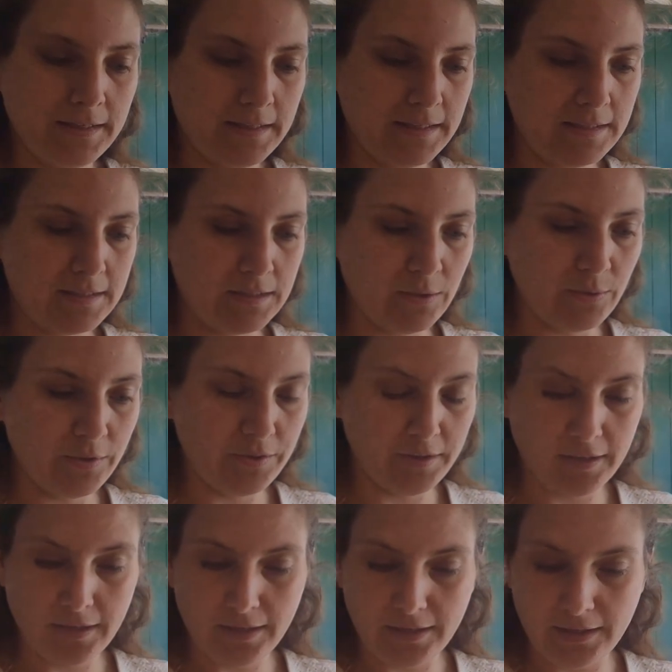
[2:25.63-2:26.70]
that's the only
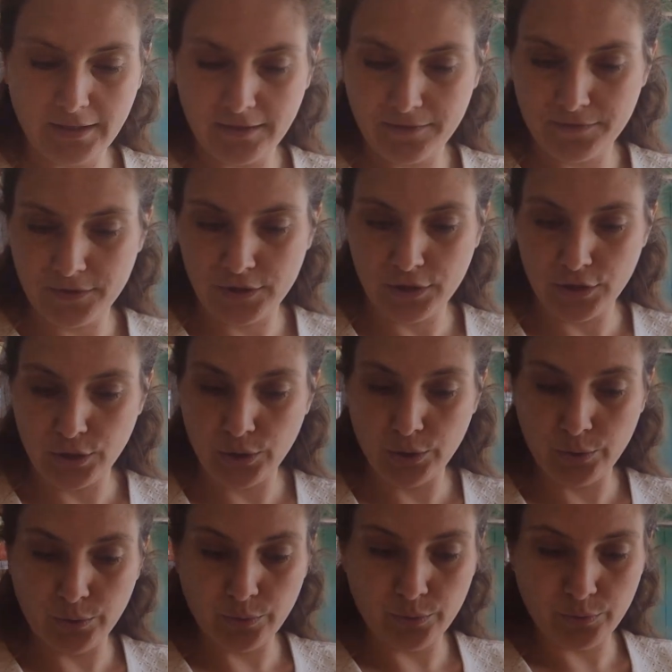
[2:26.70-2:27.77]
thing I have to
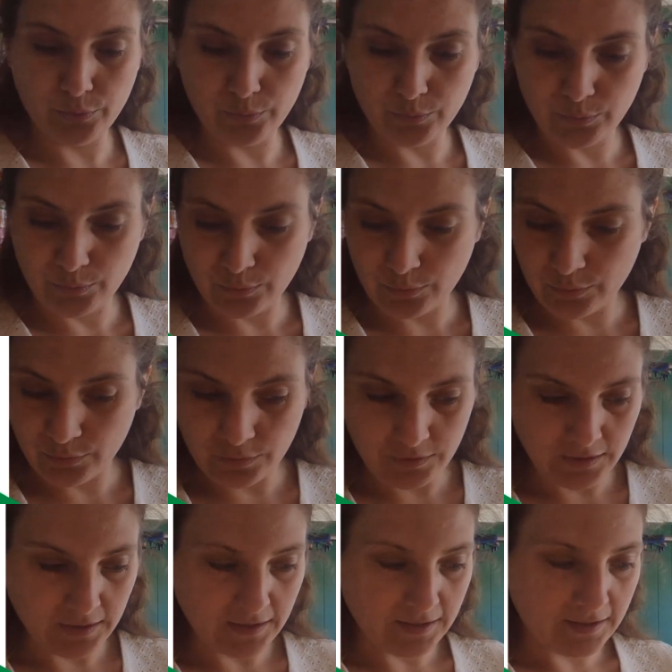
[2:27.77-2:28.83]
do.
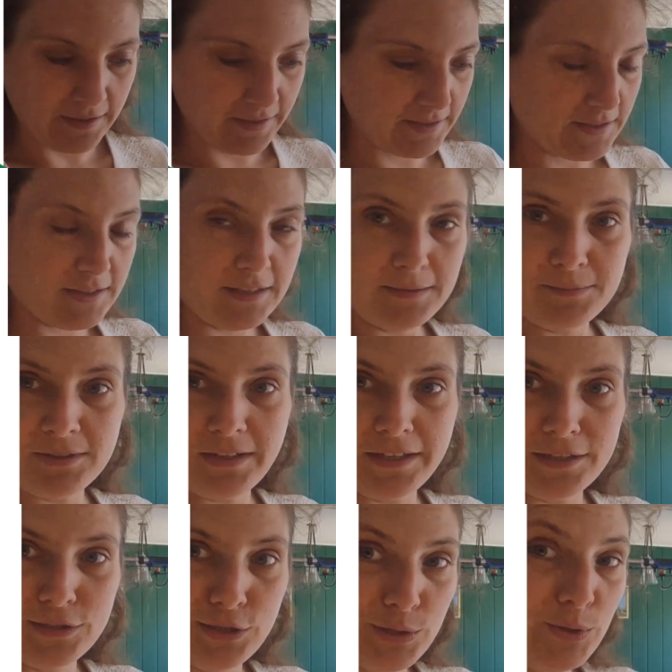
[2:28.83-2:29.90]
It seems
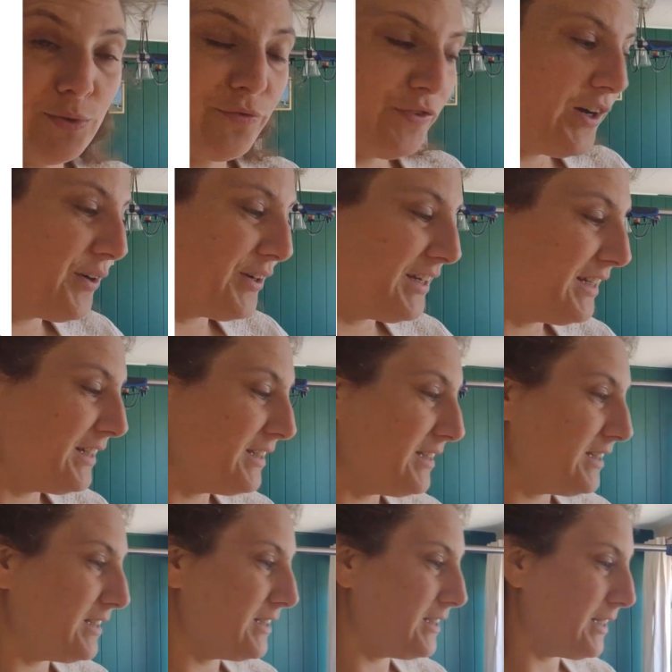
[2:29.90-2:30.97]
like two very
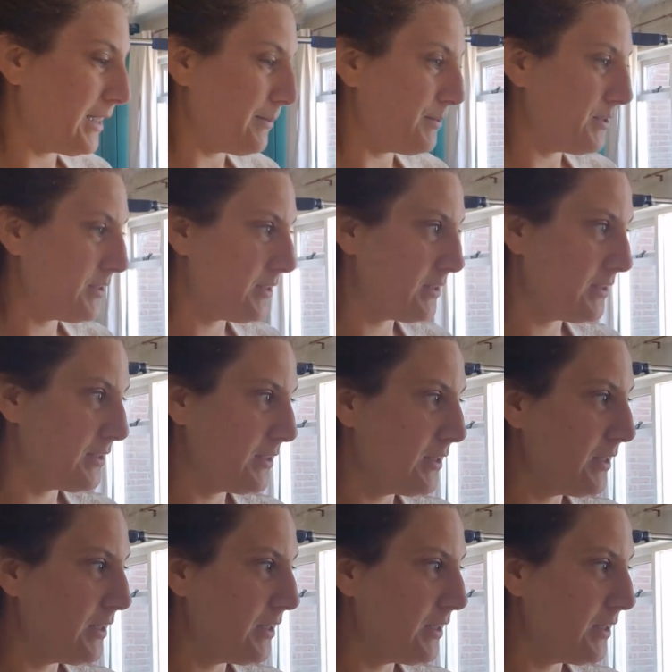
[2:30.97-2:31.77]
easy steps.